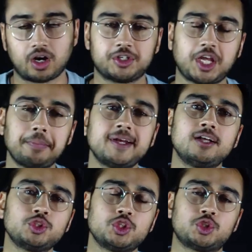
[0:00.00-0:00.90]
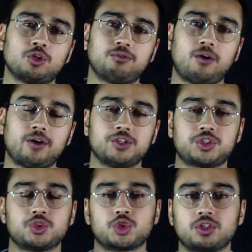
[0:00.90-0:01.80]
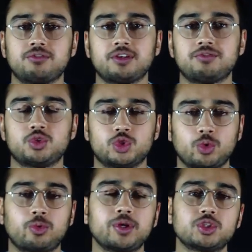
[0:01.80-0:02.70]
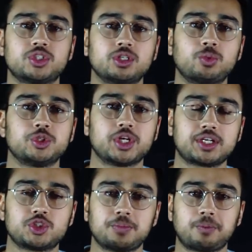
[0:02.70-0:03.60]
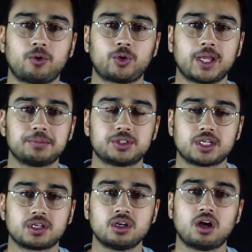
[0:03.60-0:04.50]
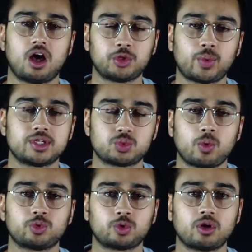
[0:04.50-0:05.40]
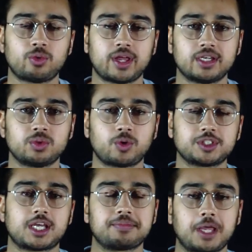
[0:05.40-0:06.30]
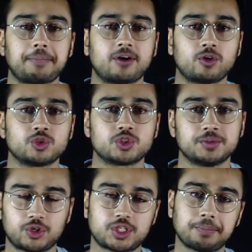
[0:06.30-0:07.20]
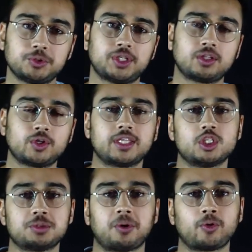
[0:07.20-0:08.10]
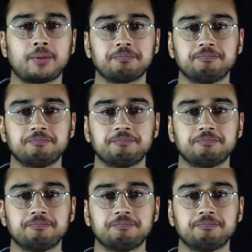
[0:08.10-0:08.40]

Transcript: Our type analysis so far is conservative, so it will still reject some programs that otherwise won't throw any runtime type errors. For example, take a look at this program.